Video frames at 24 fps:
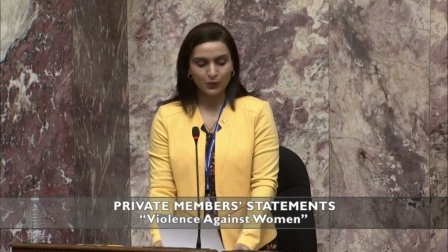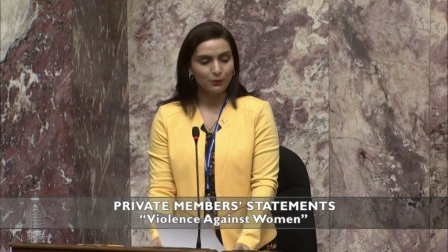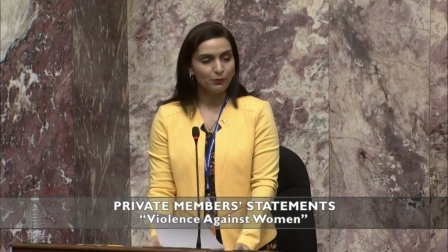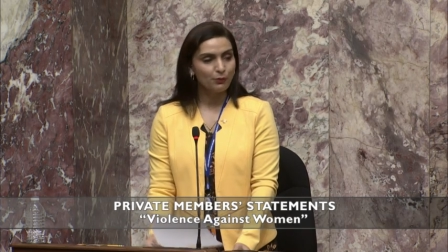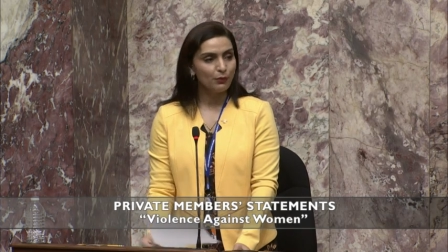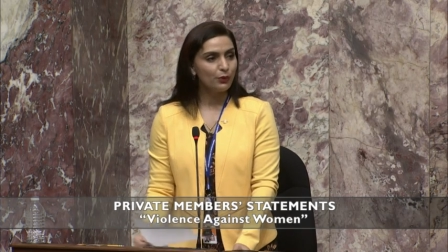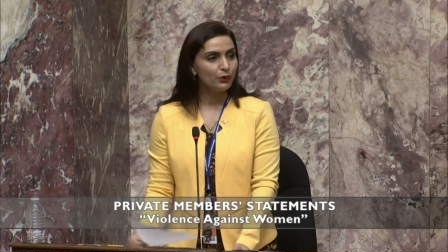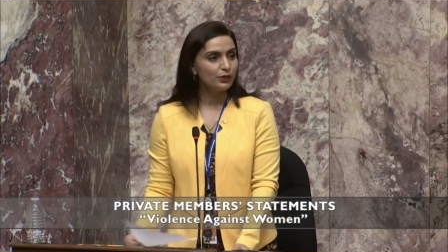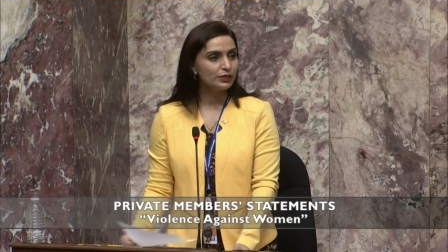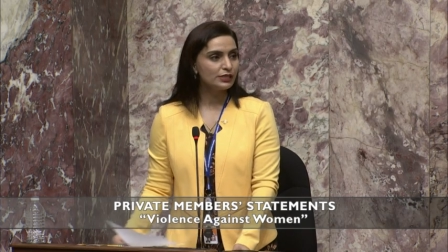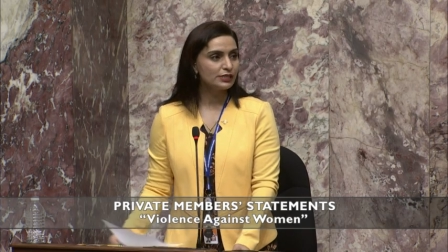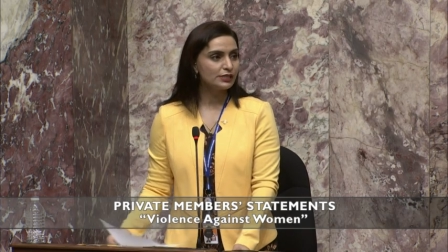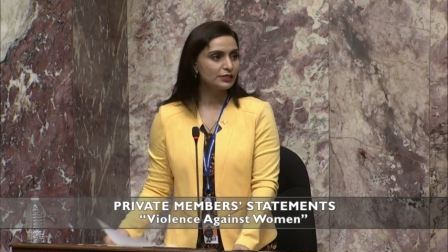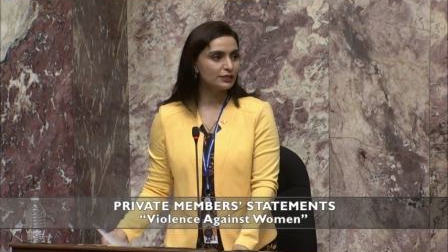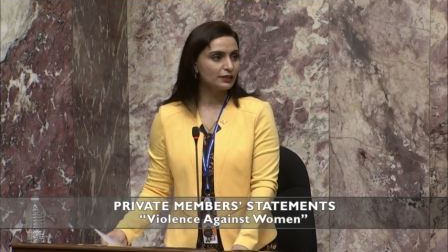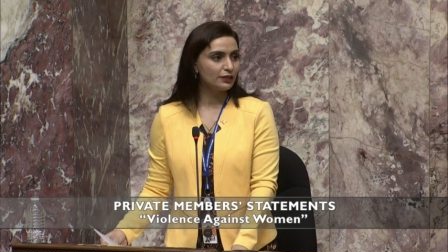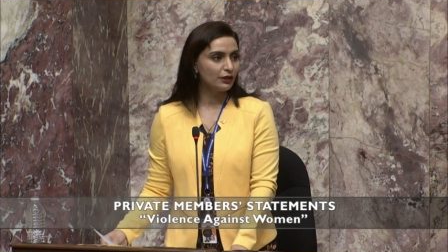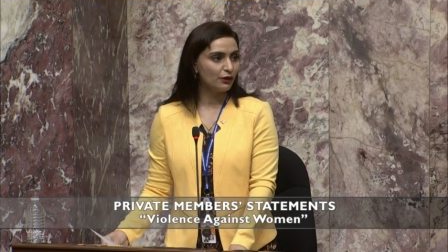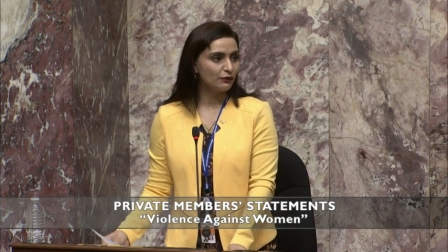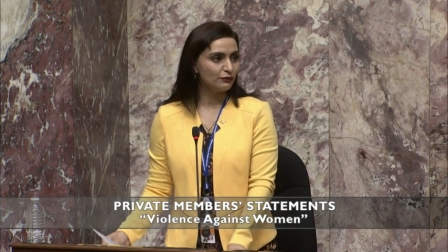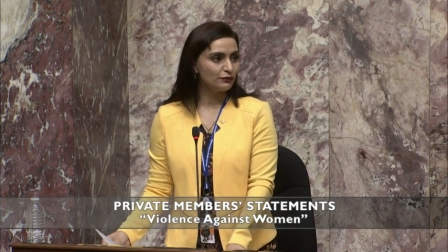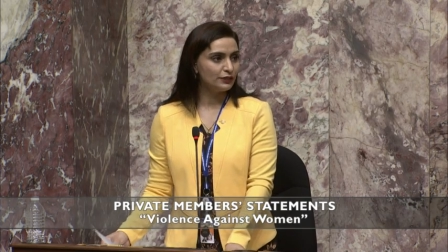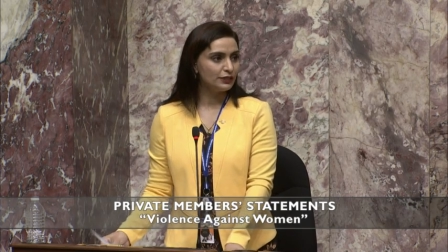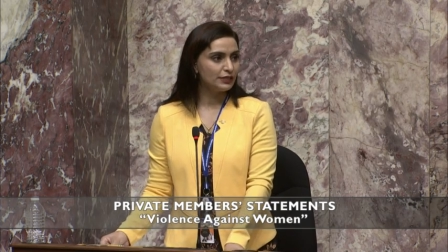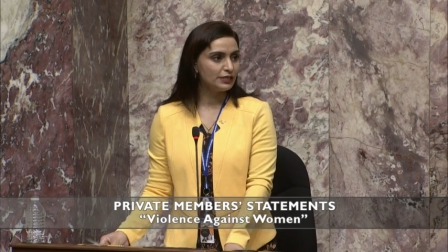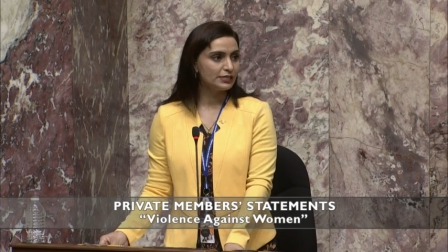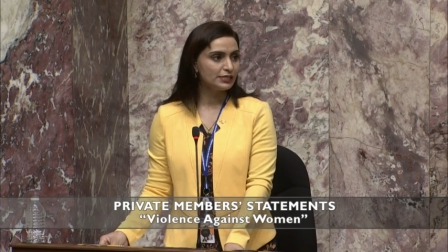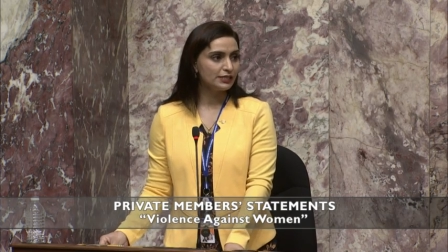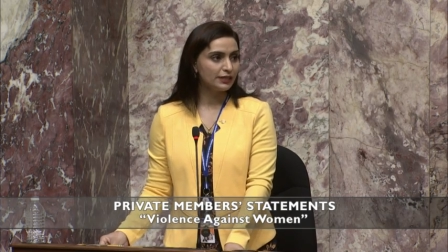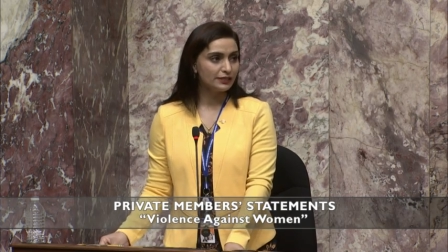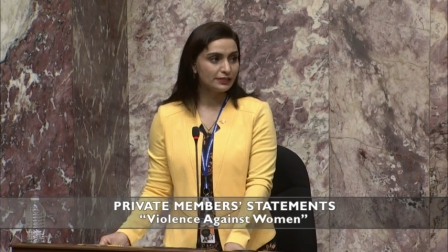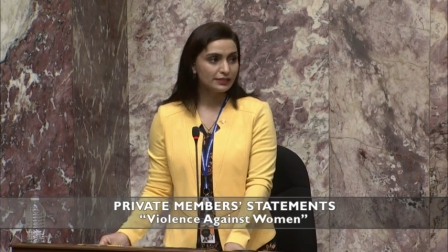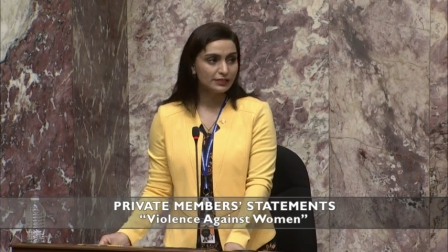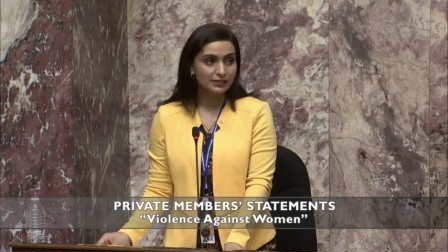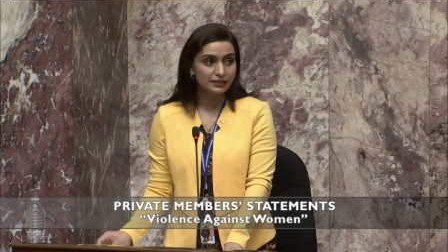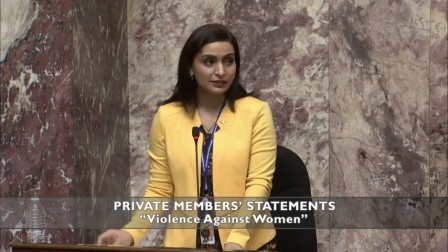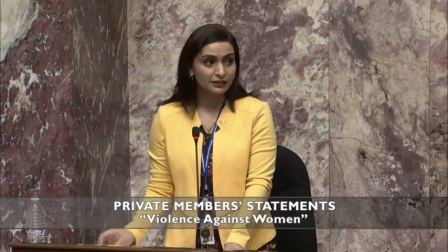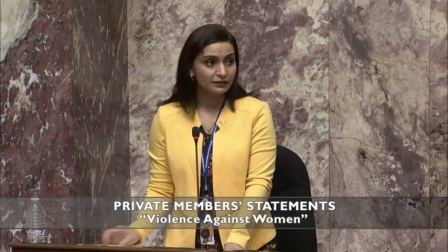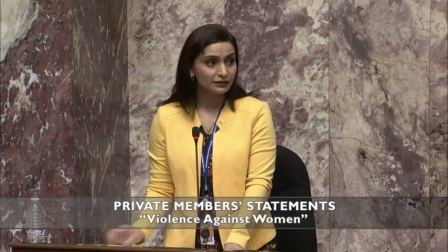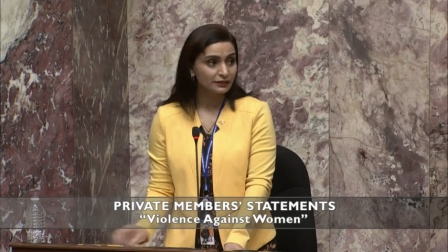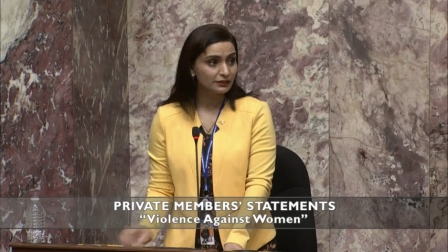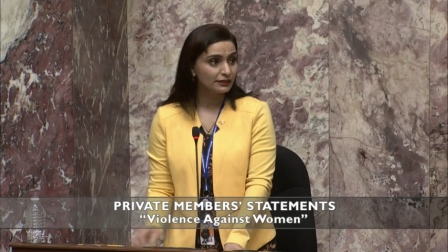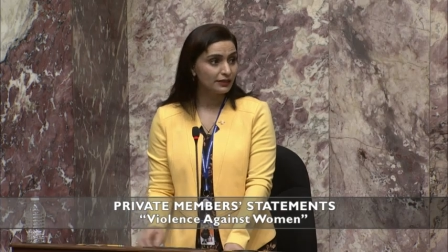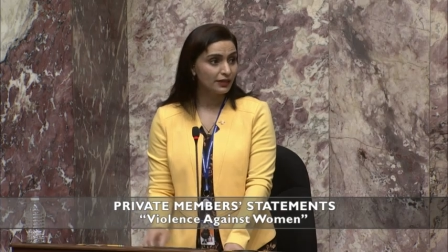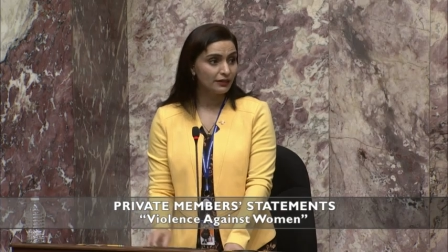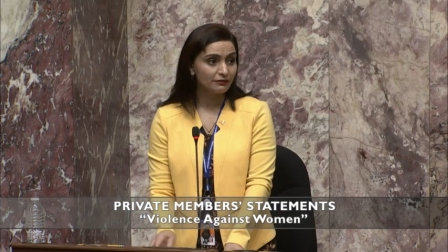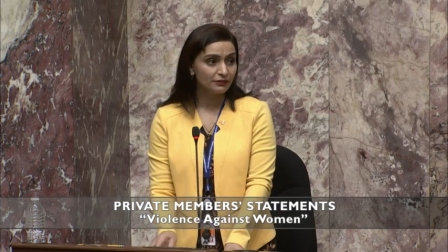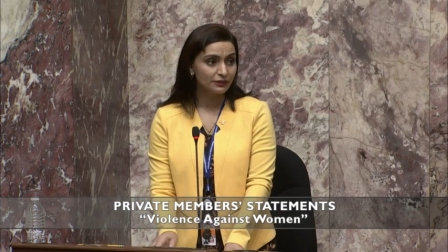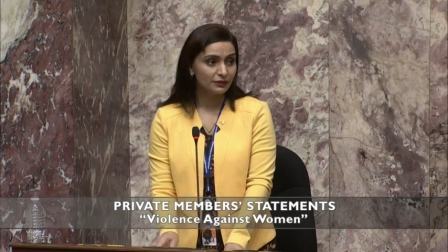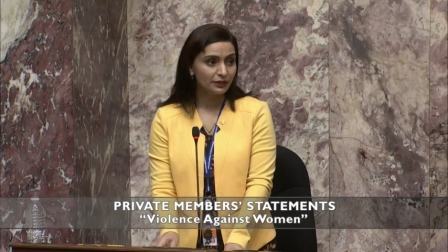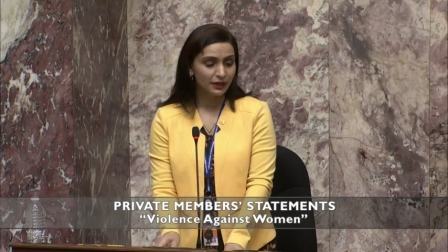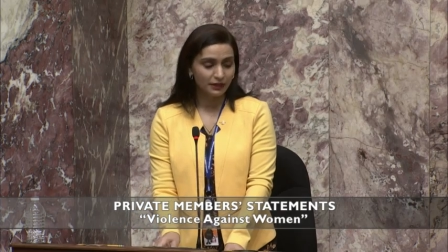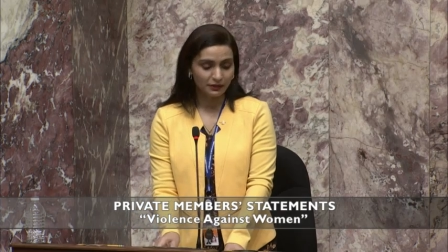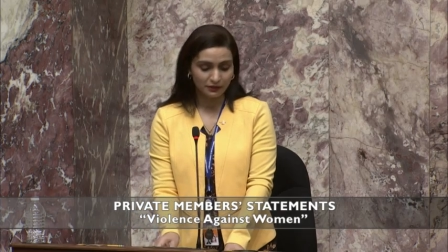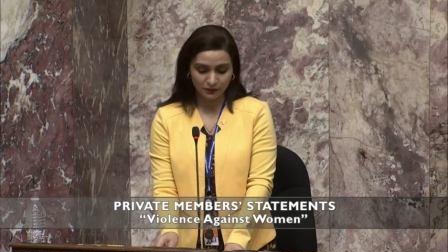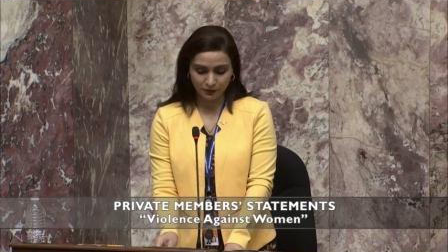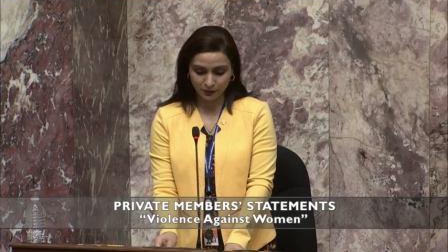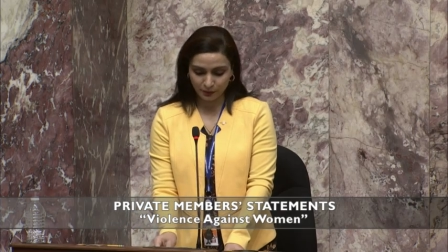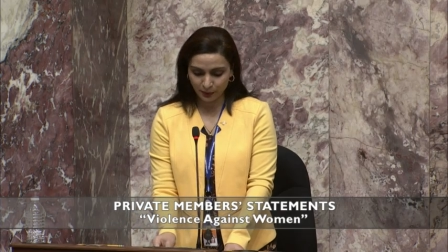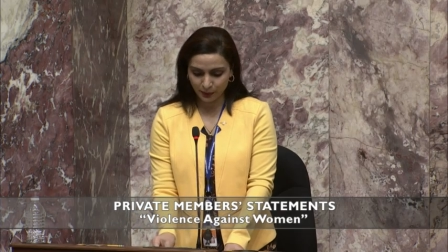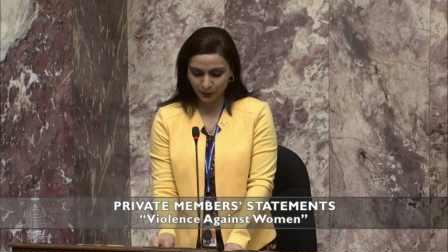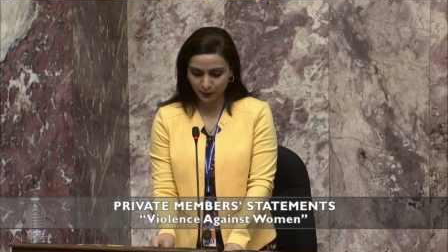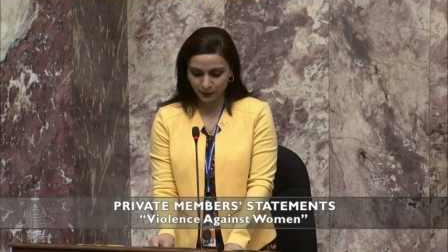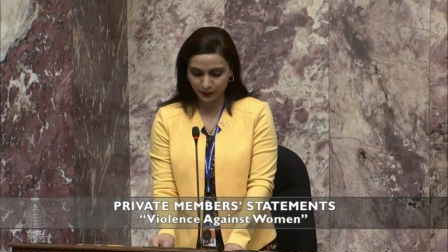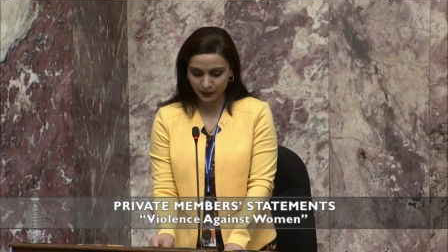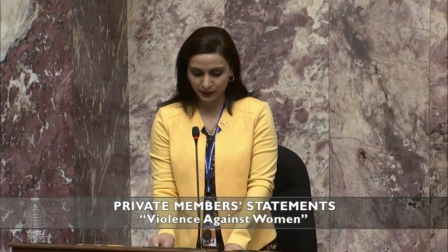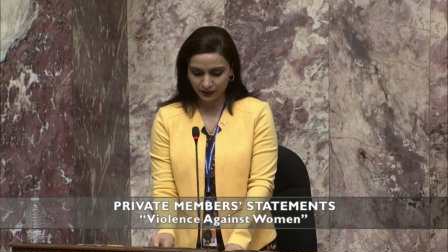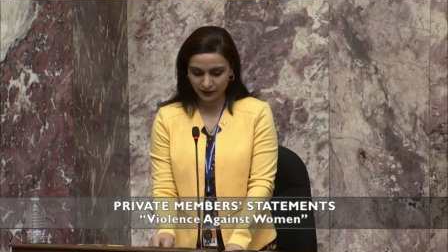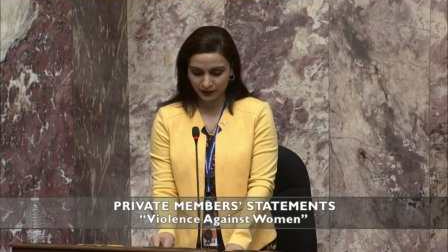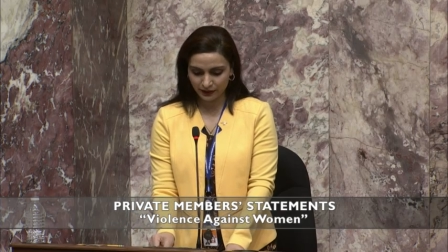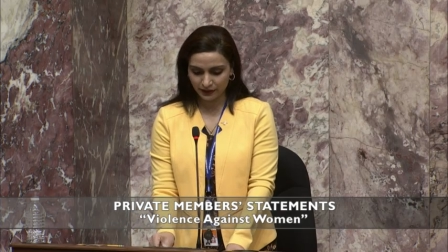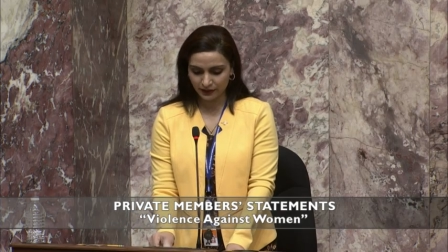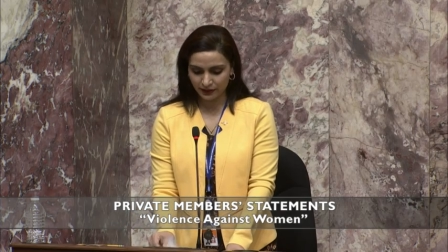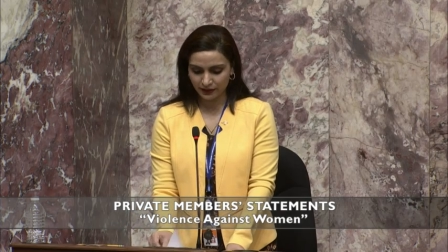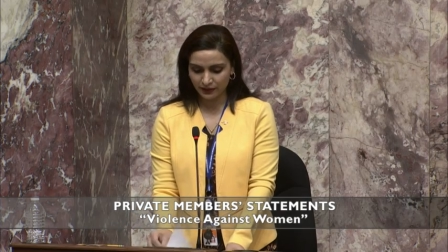most of these incidents never get reported.